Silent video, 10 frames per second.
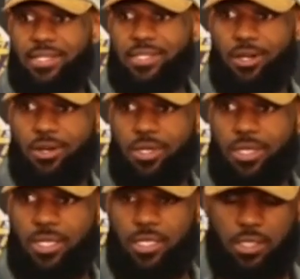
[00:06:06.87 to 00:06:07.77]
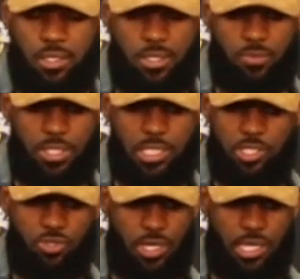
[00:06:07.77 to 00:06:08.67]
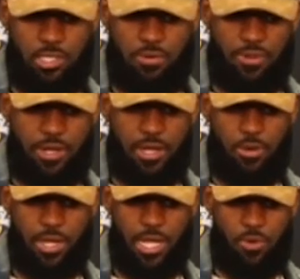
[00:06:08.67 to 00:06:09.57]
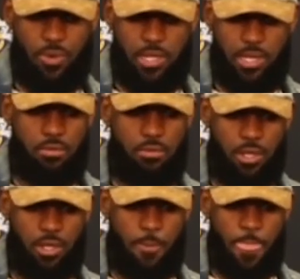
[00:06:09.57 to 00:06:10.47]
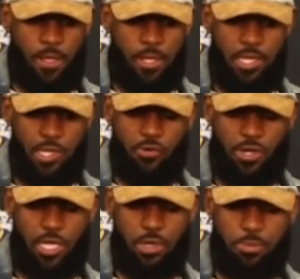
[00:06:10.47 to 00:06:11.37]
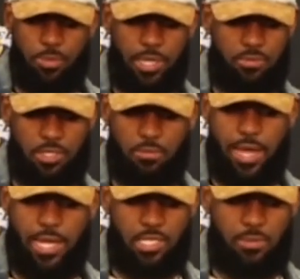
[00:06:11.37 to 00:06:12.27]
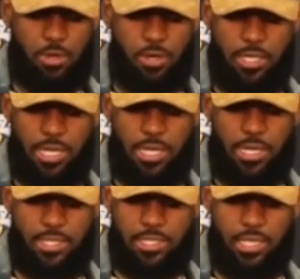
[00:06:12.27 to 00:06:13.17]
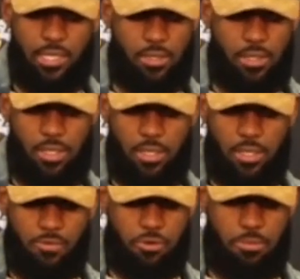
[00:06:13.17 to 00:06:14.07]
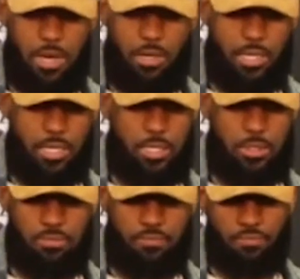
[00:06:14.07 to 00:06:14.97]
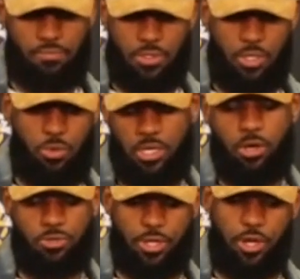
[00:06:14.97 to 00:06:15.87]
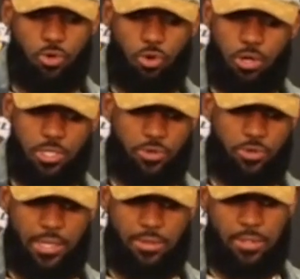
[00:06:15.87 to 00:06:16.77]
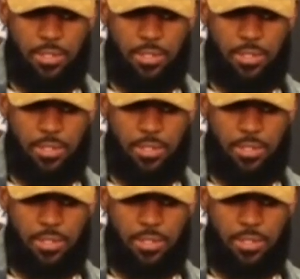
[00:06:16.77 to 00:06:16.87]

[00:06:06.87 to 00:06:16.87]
So, you know, we're just trying to figure out a way how we can get over the hump. We played some good basketball today, like I said, for about, you know, well, the whole third quarter was great.